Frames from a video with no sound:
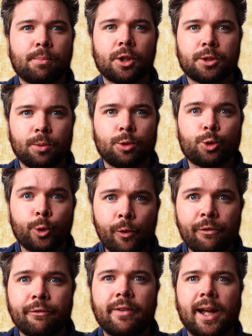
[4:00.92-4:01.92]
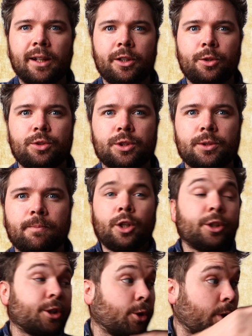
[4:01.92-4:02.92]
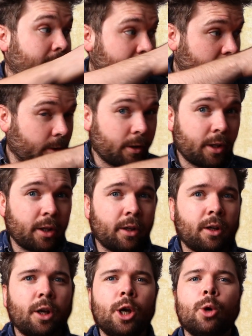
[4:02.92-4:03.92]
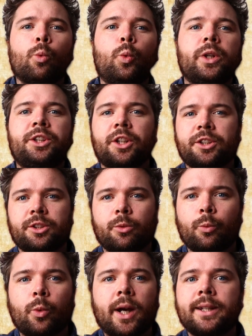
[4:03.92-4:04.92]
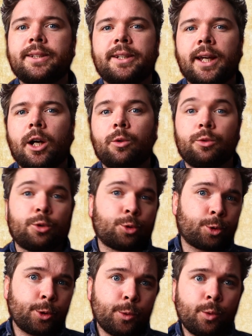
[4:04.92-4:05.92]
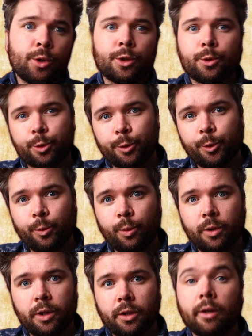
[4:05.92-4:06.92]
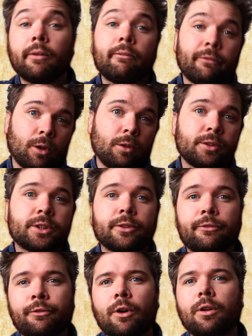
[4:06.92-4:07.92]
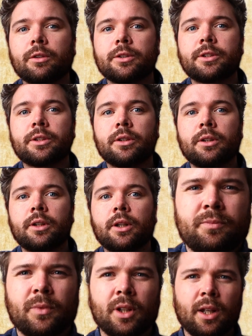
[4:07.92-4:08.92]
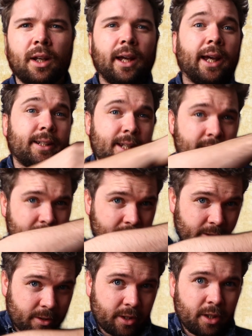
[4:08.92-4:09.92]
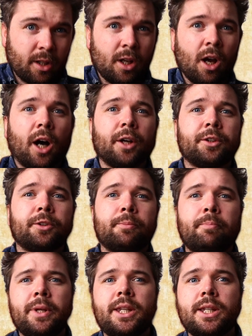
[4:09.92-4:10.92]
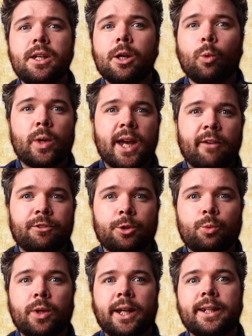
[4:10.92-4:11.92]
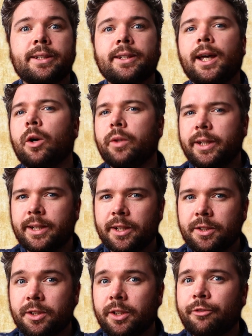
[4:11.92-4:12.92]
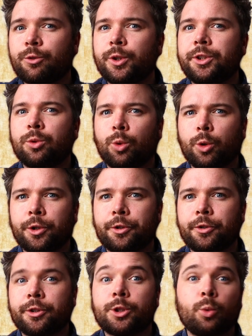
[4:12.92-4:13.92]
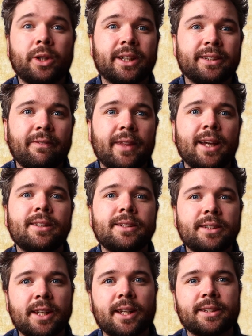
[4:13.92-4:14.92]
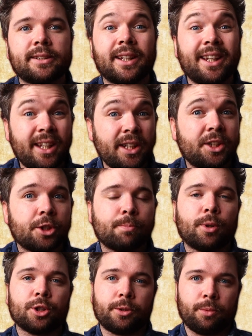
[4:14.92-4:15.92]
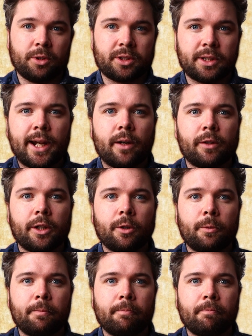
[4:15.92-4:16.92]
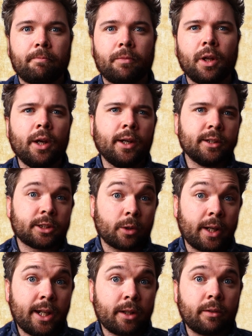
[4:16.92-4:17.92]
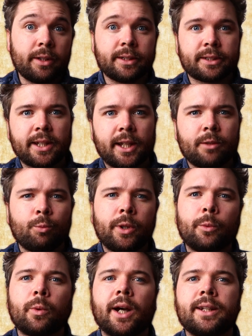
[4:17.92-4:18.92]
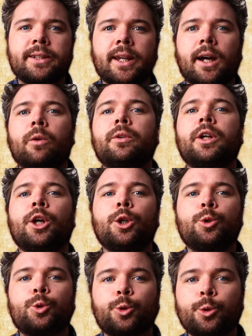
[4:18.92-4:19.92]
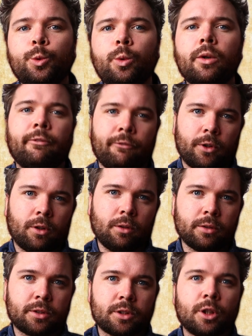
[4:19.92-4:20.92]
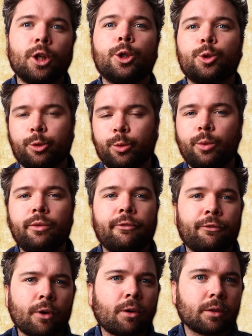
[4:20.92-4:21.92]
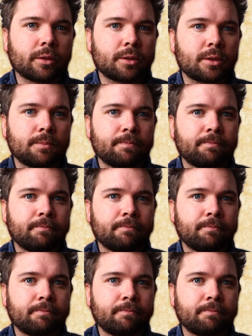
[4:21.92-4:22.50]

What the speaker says: possible truth values. So here, we just write down true, true, false, false. And here, under B, we have to write it down in a different order so we can then test each possible scenario. So here, instead, we write down true, false, true, false.